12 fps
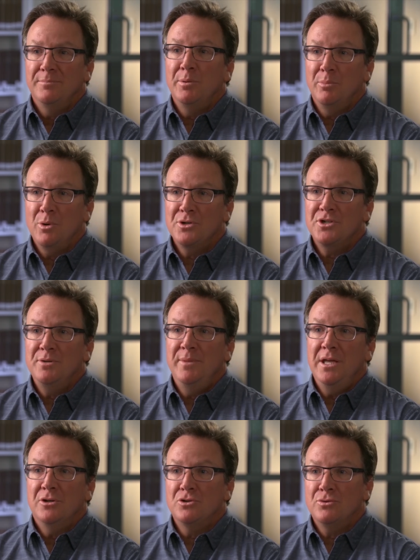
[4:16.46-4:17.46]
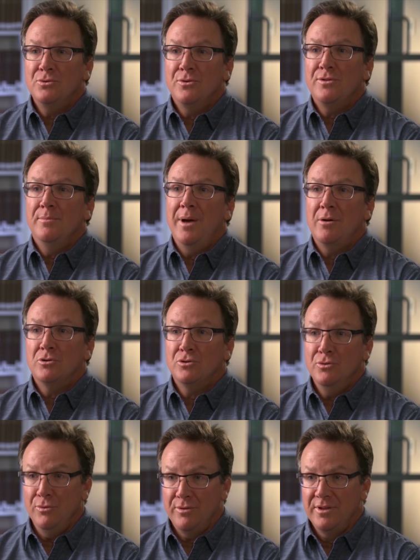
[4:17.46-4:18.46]
purports to be a truth about
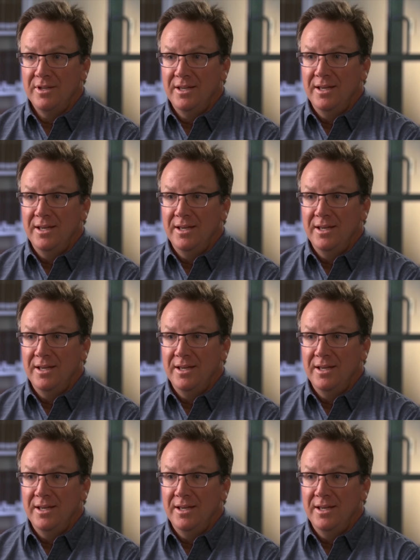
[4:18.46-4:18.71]
truth.